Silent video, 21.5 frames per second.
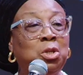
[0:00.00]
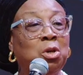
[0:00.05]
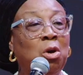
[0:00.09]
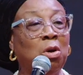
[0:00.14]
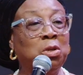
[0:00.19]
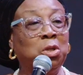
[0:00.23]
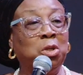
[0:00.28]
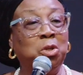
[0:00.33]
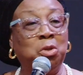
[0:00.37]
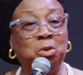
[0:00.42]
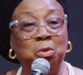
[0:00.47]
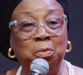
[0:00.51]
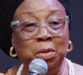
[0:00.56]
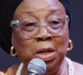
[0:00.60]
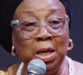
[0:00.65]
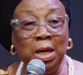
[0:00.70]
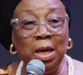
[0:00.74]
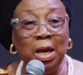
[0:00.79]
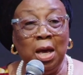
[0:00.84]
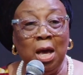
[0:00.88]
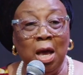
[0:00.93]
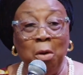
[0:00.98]
talked to
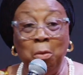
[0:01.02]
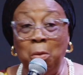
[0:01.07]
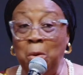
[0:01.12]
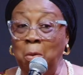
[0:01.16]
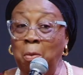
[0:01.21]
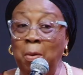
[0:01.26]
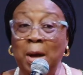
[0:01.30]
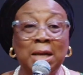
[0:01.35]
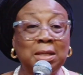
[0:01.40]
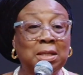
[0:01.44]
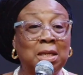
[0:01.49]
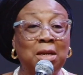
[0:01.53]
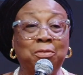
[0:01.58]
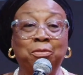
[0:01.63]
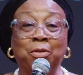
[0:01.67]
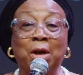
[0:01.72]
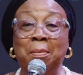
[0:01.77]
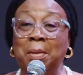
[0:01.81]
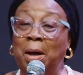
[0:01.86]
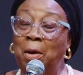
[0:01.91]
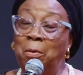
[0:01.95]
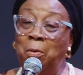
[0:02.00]
me. We were at it
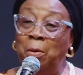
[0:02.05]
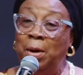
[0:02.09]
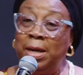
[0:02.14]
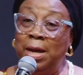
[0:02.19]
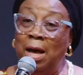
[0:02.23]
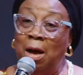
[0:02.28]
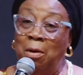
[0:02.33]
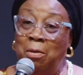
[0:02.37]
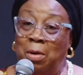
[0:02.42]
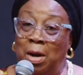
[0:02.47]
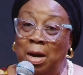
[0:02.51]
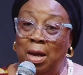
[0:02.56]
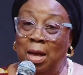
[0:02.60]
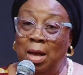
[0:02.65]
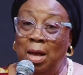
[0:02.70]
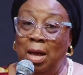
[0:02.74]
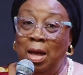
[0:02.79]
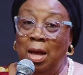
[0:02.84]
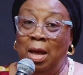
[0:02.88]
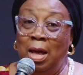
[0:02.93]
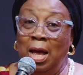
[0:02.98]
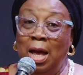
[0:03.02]
for about 1 hour.
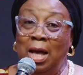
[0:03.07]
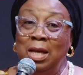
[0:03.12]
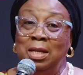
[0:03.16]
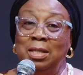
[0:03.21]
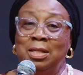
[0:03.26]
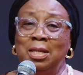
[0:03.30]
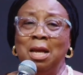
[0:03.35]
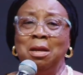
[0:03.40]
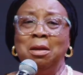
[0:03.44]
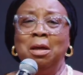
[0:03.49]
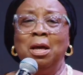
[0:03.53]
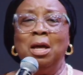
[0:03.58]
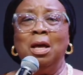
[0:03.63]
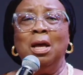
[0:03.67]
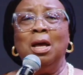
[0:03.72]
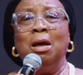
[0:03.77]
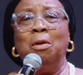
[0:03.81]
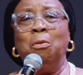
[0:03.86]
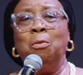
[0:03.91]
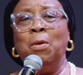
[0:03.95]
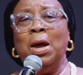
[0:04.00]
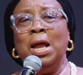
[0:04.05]
And he said,
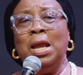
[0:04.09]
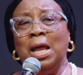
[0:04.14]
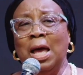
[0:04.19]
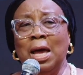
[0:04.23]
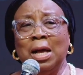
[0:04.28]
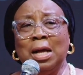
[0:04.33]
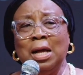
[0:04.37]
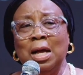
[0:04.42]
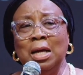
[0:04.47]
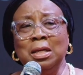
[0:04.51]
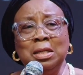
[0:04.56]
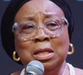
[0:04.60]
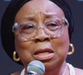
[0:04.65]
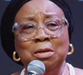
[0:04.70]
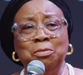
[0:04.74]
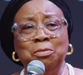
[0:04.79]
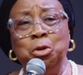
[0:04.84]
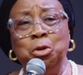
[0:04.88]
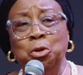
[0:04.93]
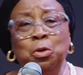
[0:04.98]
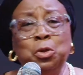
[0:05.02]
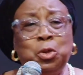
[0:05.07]
well, I can't
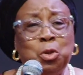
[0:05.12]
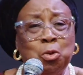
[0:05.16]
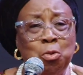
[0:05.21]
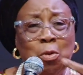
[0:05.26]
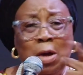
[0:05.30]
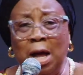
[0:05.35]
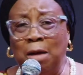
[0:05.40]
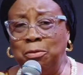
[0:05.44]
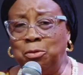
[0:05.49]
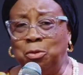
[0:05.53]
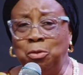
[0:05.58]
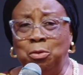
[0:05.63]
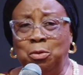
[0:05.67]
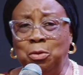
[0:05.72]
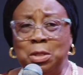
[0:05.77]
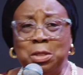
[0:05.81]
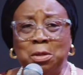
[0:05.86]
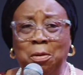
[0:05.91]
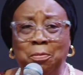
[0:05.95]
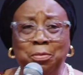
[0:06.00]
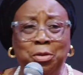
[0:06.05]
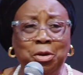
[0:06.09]
You two have to do
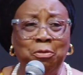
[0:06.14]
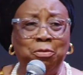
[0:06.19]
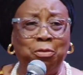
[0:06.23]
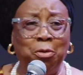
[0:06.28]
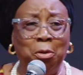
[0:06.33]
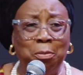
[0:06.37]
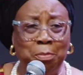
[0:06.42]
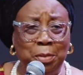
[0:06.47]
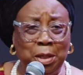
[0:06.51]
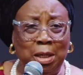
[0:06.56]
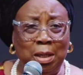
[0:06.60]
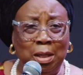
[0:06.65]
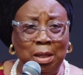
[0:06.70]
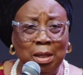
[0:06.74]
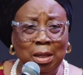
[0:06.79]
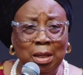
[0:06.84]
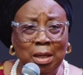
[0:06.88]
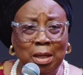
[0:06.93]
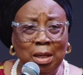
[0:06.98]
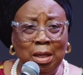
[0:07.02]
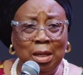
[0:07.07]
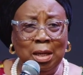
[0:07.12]
something for me.
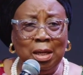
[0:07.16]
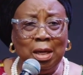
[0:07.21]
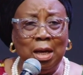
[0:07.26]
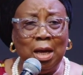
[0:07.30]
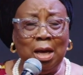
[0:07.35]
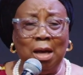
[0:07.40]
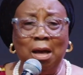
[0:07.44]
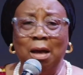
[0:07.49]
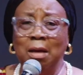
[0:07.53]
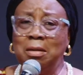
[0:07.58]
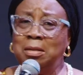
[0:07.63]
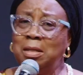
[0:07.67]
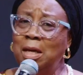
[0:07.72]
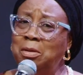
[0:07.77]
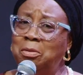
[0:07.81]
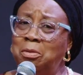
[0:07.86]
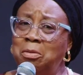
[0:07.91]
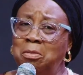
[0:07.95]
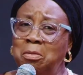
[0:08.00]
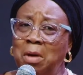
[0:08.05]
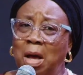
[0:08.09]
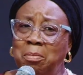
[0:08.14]
I said,
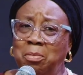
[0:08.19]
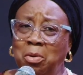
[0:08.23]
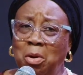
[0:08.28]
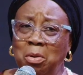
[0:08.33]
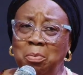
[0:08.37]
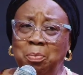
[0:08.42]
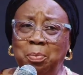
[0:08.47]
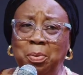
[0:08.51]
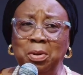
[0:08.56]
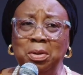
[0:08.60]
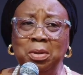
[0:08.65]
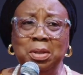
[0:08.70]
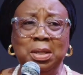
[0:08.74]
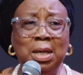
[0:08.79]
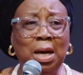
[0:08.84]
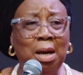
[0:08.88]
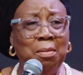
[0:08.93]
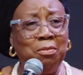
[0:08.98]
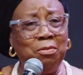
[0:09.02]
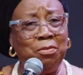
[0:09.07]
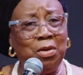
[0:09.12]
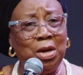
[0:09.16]
I'm not bold.
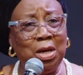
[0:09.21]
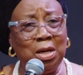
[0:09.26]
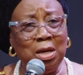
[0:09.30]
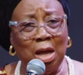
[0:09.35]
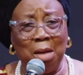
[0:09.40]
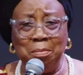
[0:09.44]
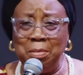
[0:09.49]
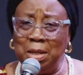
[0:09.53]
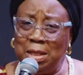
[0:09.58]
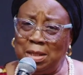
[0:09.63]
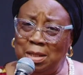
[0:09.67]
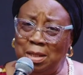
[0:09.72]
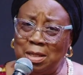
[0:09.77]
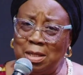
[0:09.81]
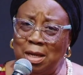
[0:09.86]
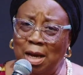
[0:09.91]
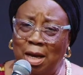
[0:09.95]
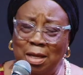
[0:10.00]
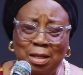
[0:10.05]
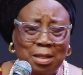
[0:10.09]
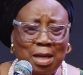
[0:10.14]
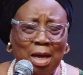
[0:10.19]
I'm a
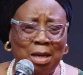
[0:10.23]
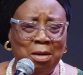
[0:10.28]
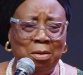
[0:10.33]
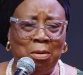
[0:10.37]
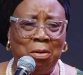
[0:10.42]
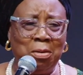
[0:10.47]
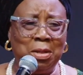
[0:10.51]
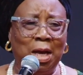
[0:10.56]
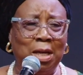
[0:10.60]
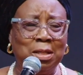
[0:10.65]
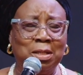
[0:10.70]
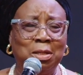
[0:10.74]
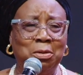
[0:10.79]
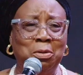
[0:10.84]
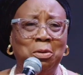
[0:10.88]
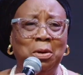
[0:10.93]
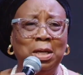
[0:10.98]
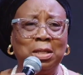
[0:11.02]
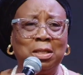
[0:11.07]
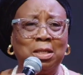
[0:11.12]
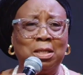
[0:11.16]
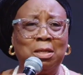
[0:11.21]
teacher. He said, no, that's
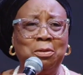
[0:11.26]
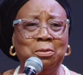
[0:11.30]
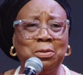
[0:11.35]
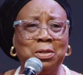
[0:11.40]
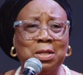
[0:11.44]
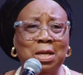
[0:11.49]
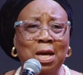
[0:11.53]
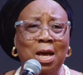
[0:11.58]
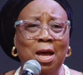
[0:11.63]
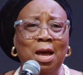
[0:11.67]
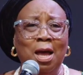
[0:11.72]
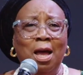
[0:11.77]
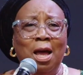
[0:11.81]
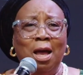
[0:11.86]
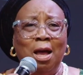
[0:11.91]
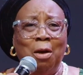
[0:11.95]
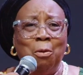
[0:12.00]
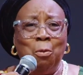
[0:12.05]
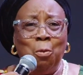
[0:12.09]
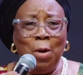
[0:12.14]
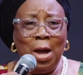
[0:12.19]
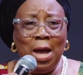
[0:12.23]
no excuse.
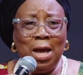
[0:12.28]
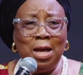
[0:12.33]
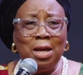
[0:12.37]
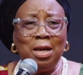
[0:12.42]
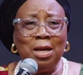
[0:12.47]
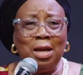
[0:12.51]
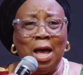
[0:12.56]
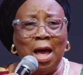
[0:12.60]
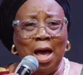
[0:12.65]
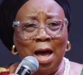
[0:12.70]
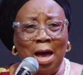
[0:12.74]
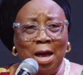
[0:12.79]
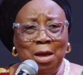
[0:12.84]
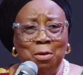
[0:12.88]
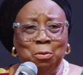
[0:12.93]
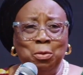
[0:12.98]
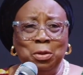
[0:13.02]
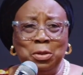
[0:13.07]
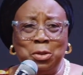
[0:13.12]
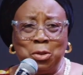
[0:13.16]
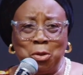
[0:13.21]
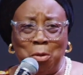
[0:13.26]
While I
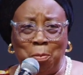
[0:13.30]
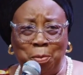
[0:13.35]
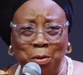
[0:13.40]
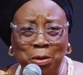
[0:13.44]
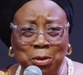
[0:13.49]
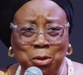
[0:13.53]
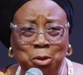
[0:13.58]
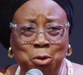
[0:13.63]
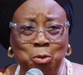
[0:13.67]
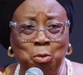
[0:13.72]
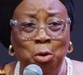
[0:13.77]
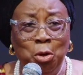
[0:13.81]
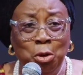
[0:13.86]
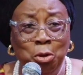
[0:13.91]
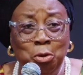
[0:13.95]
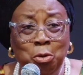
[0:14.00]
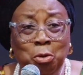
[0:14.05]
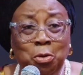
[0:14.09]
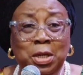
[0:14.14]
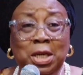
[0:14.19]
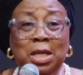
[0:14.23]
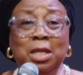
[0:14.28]
will support you,
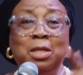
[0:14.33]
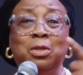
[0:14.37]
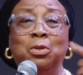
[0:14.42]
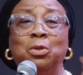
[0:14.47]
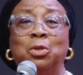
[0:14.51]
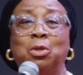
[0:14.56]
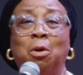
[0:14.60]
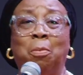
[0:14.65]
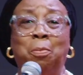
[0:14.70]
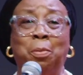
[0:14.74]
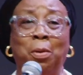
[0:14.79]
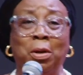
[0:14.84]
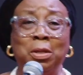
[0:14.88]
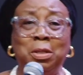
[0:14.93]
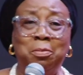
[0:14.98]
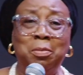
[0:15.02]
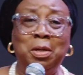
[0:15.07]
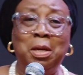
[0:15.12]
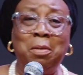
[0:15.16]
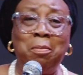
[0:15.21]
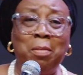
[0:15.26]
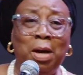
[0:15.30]
you need to support
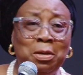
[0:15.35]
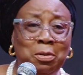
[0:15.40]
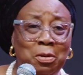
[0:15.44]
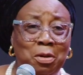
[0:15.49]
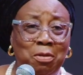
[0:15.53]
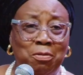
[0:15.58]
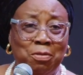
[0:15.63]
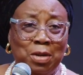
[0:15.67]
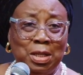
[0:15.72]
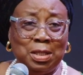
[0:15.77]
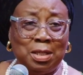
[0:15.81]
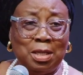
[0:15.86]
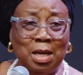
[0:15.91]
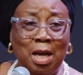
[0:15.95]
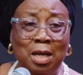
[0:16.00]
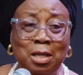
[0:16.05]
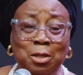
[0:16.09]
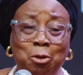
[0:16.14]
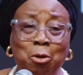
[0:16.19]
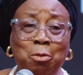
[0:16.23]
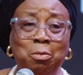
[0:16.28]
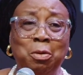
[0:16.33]
me in my university. And
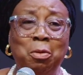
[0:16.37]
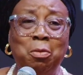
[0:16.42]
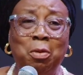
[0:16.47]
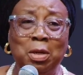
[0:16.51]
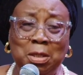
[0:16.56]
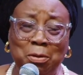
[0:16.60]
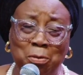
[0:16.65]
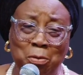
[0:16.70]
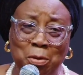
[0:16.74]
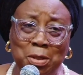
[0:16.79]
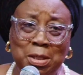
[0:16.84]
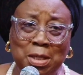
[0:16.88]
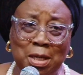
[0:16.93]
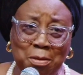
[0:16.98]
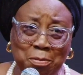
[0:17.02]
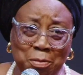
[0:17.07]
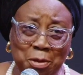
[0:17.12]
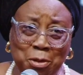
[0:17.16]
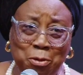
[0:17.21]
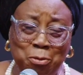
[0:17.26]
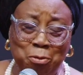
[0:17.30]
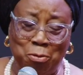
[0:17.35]
he told me what he
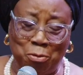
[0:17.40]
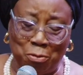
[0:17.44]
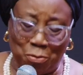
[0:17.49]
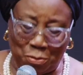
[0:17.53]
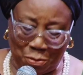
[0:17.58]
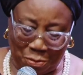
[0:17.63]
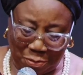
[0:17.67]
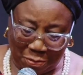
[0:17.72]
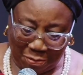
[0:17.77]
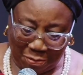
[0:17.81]
wanted me to do.